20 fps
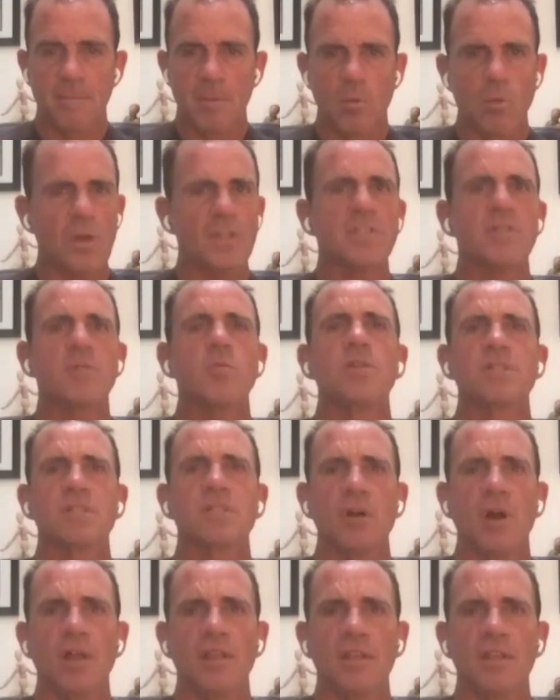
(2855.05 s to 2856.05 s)

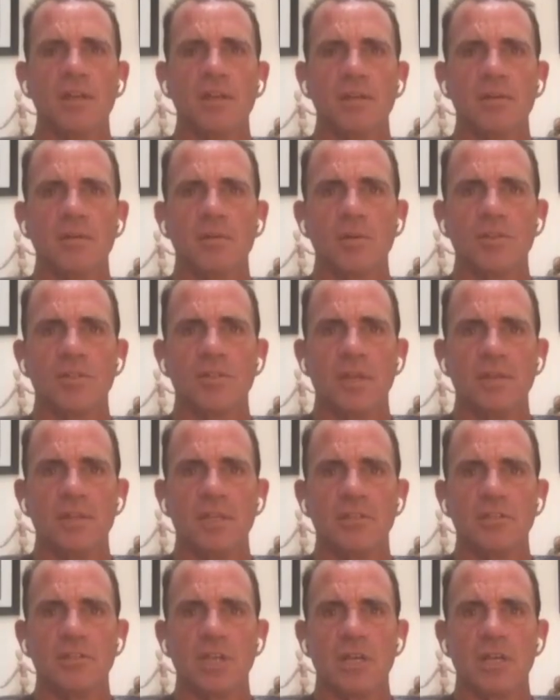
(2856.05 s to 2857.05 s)
What's on the
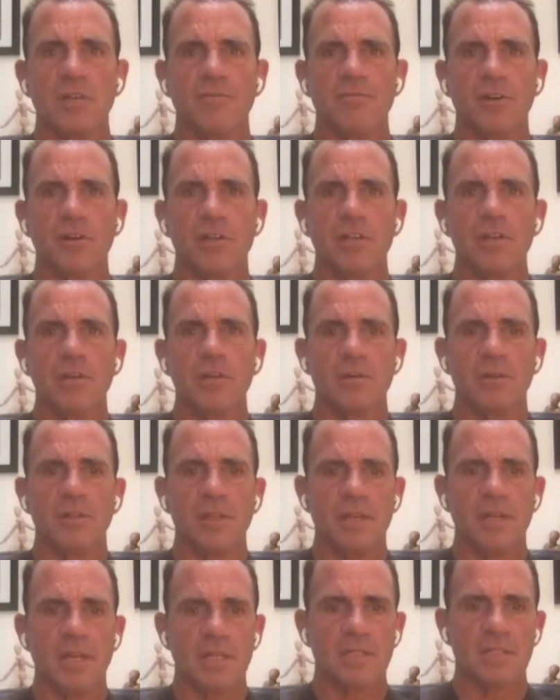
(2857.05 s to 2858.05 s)
agenda for you in
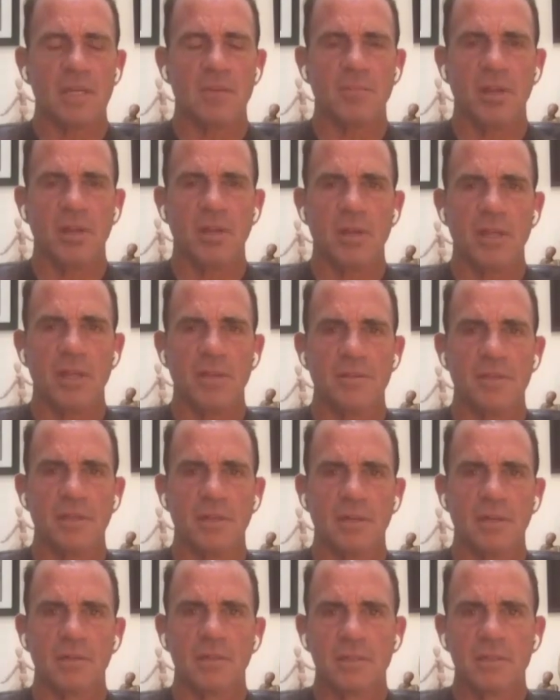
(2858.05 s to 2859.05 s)
the next couple of months
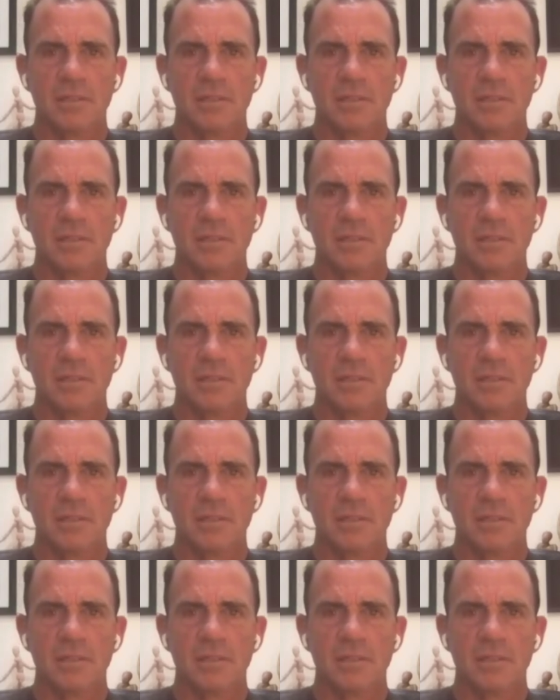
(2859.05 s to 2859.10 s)
here?